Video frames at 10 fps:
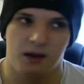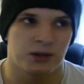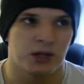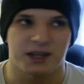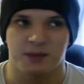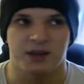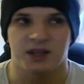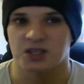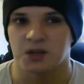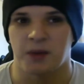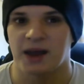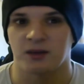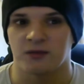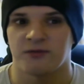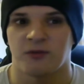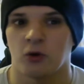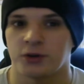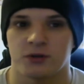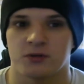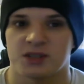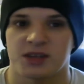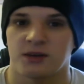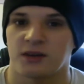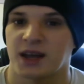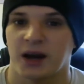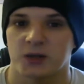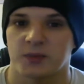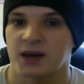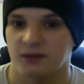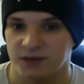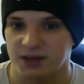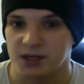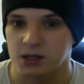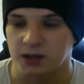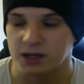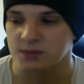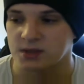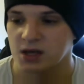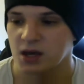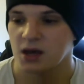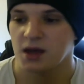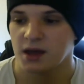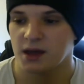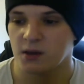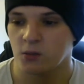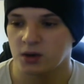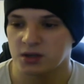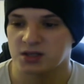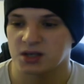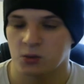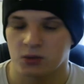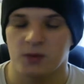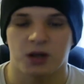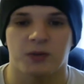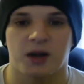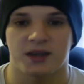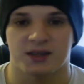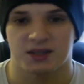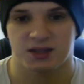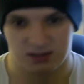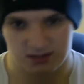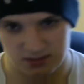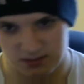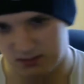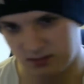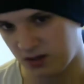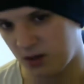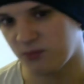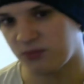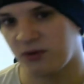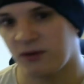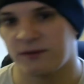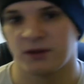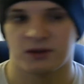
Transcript: 90-minute shebang of 4 dudes sitting on a couch playing video games. It was Markiplier's improv